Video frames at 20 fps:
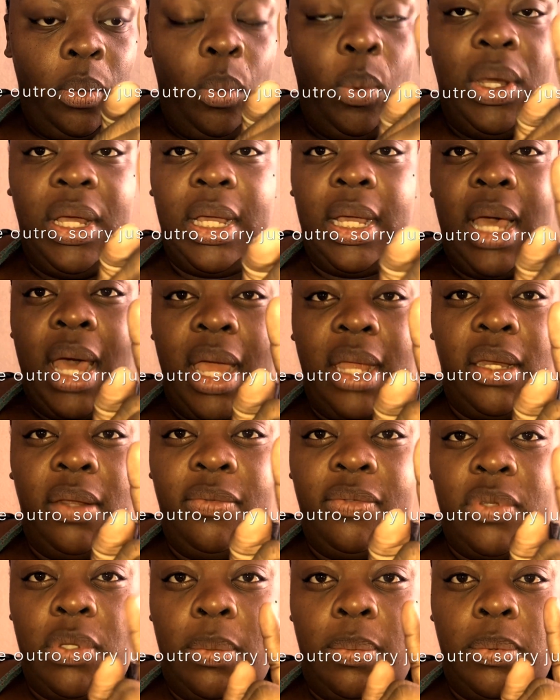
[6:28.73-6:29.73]
what kind
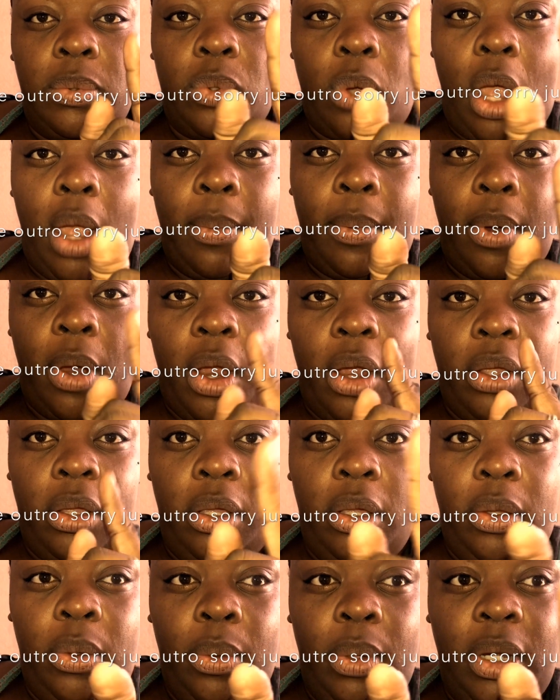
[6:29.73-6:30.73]
of subscriber are
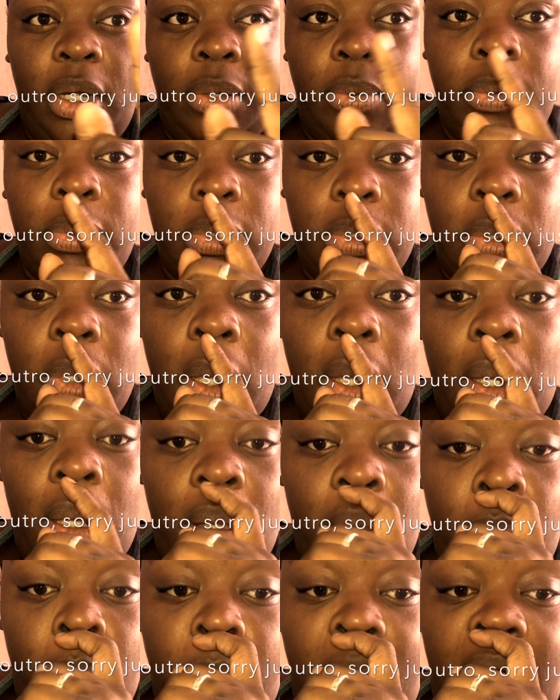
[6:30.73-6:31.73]
you? And it was
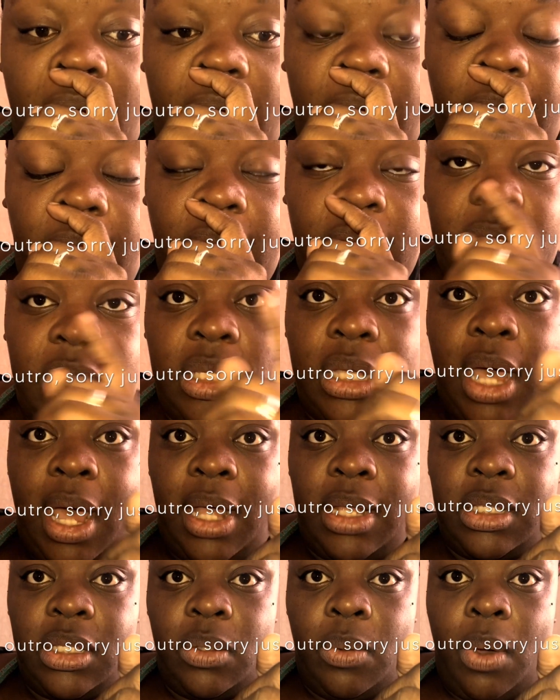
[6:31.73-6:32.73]
by the
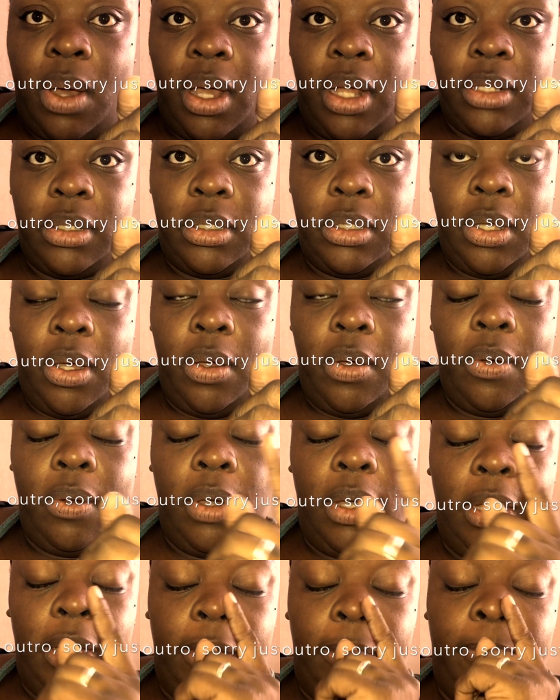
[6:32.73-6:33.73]
Scott Squad.
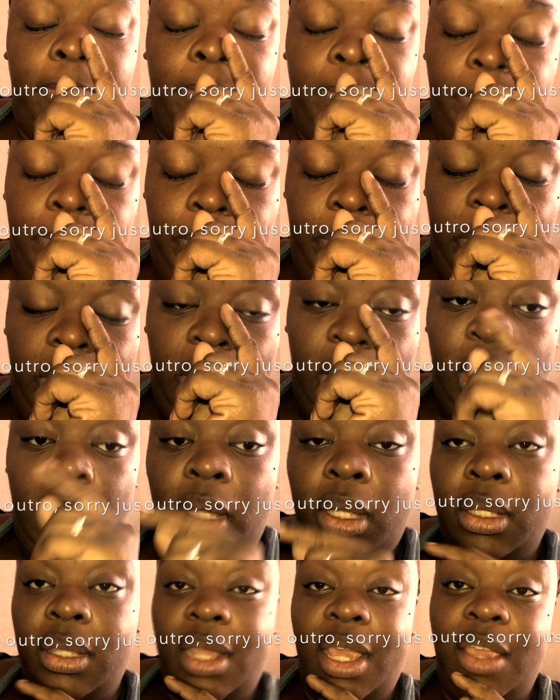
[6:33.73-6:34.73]
So um,
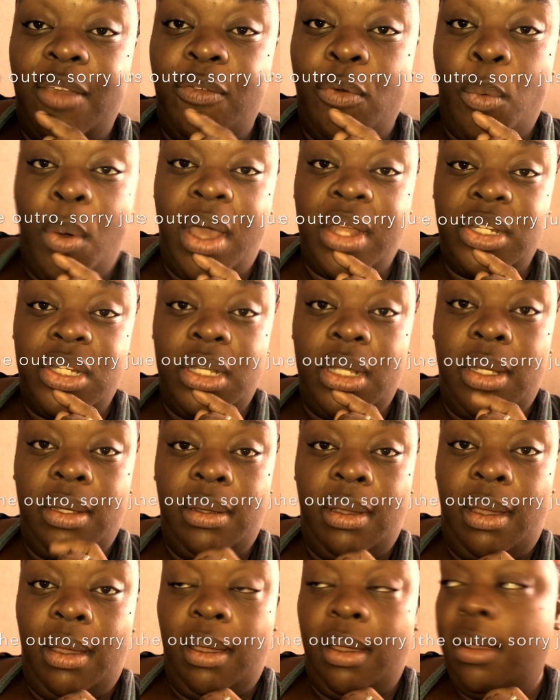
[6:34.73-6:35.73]
thank you for
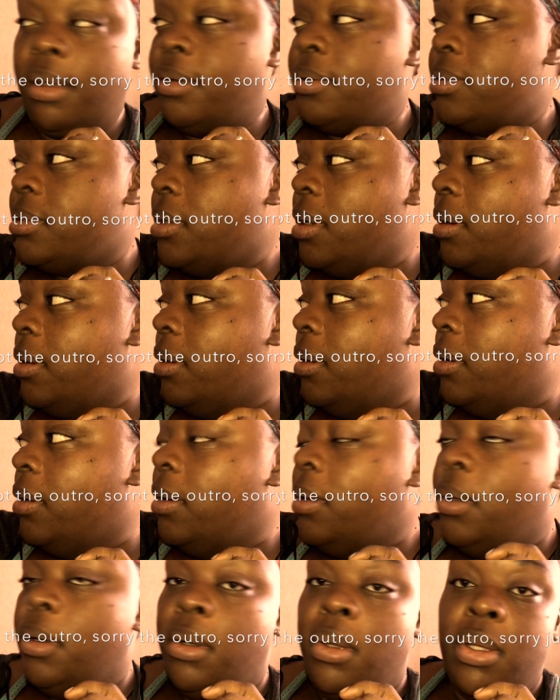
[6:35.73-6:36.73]
watching and
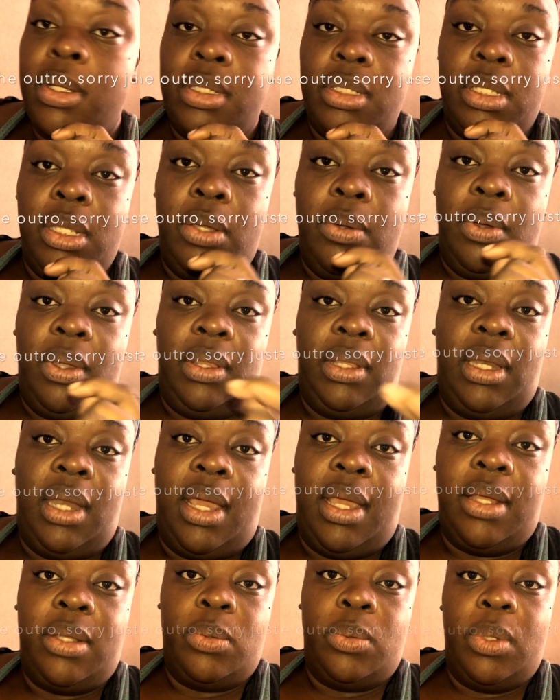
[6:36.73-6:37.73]
see you in the
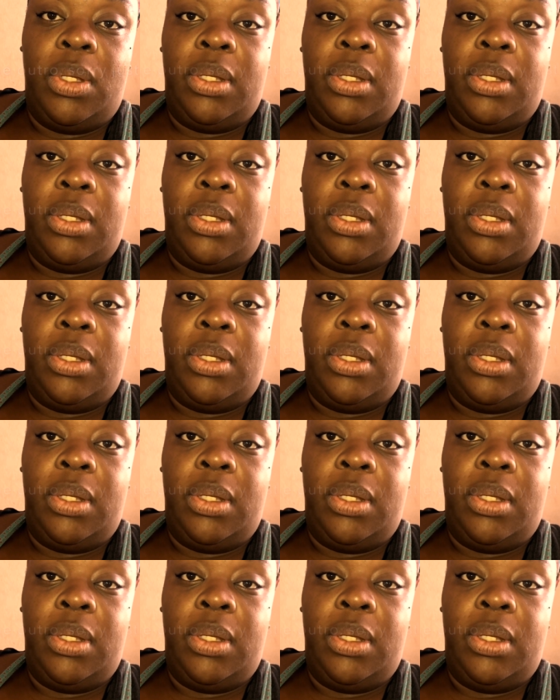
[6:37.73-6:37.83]
next